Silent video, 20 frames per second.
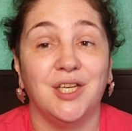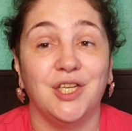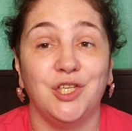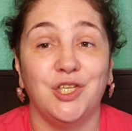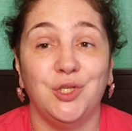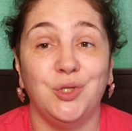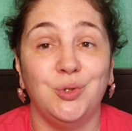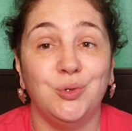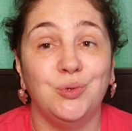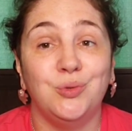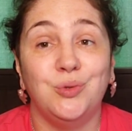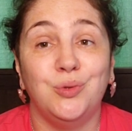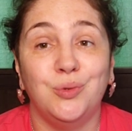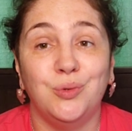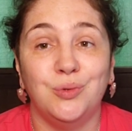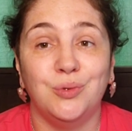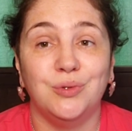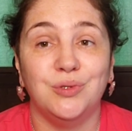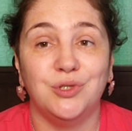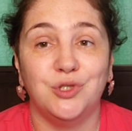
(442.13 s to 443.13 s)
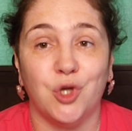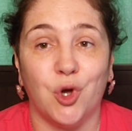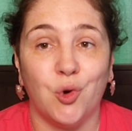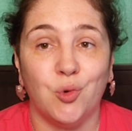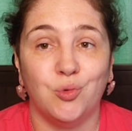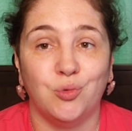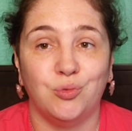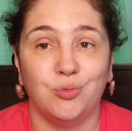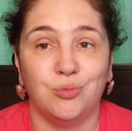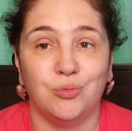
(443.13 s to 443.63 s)
you
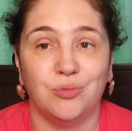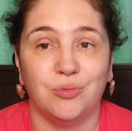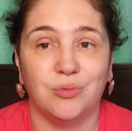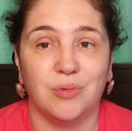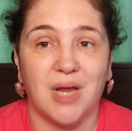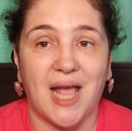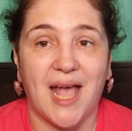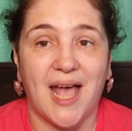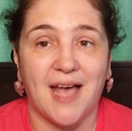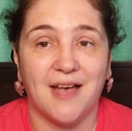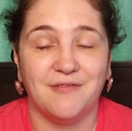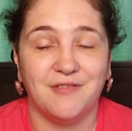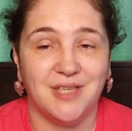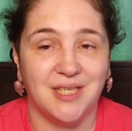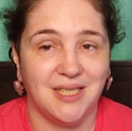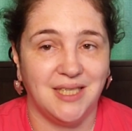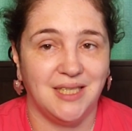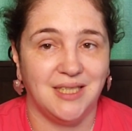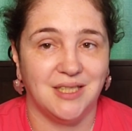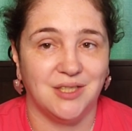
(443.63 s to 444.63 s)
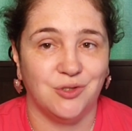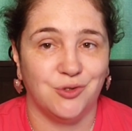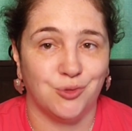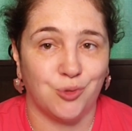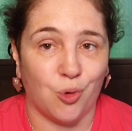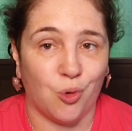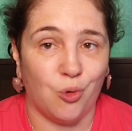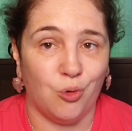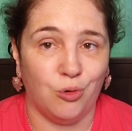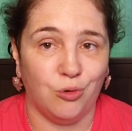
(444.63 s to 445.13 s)
don't have any
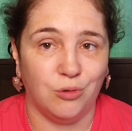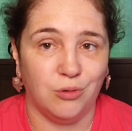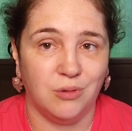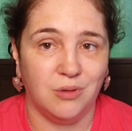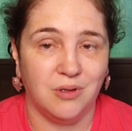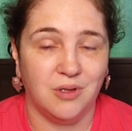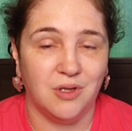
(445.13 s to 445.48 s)
control